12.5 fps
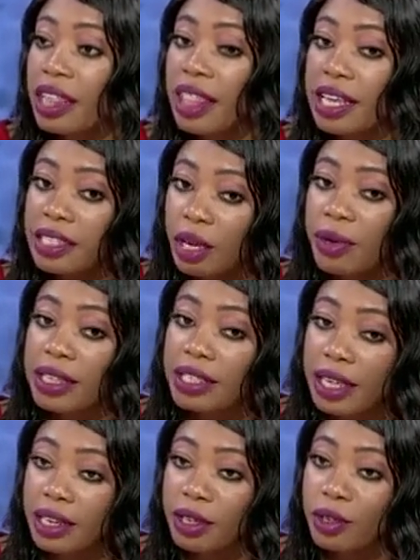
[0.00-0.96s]
That's how I
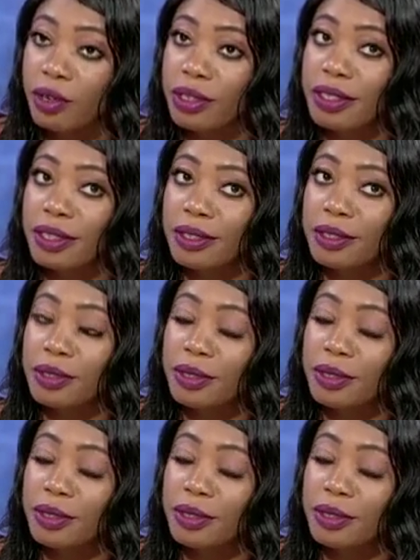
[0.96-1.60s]
started until